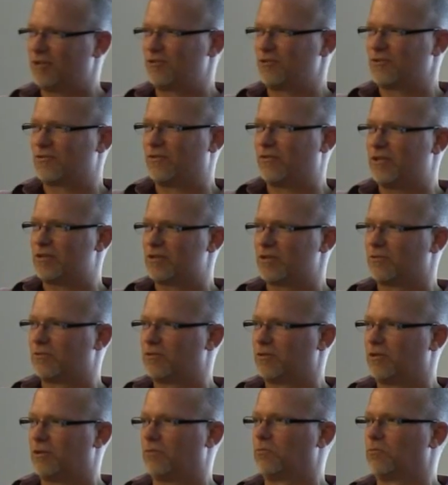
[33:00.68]
those features.
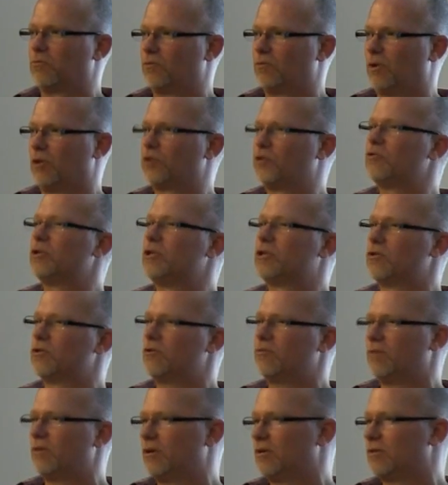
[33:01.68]
Well, you
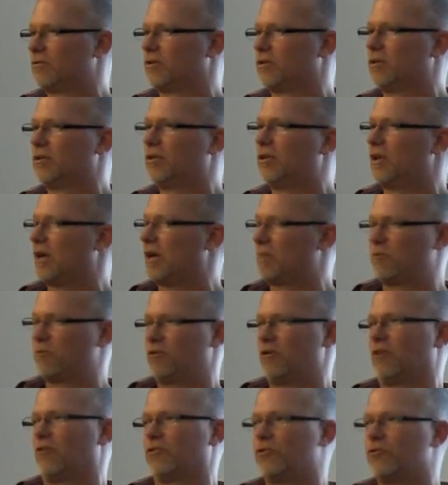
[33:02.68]
enjoyed. Well, um,
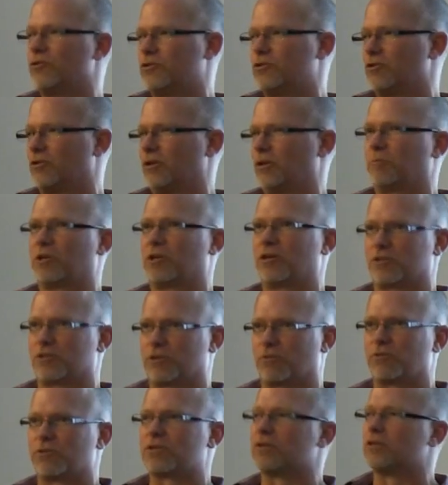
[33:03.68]
no, you enjoyed it because
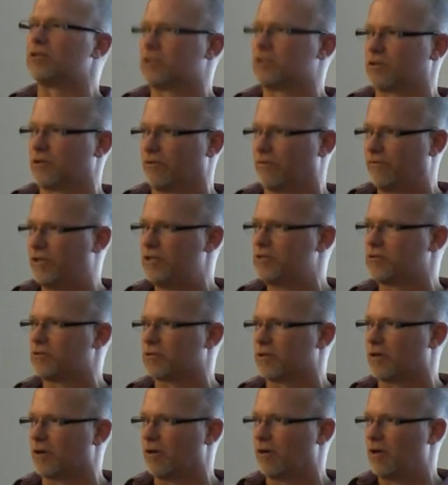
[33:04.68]
there was additional
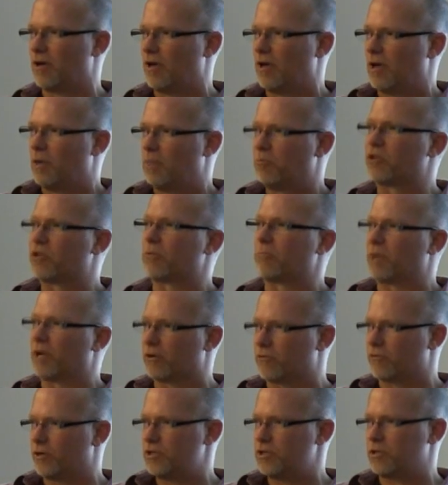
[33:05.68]
features there. Yeah. But the
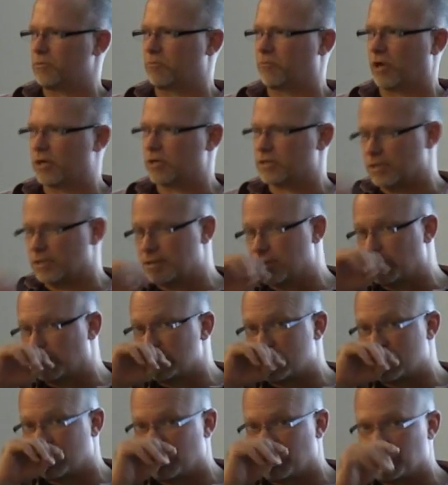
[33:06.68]
migration process, there
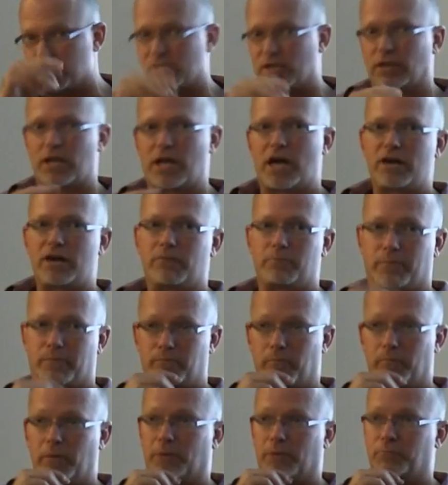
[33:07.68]
was there was a lot
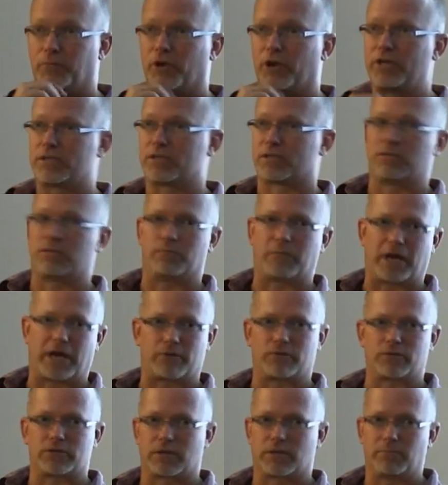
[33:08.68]
of breaks in
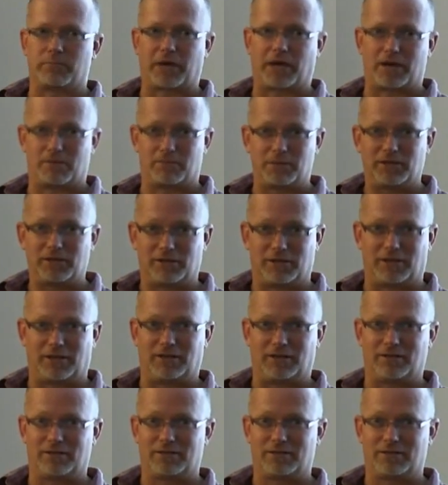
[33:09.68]
backwards compatibility,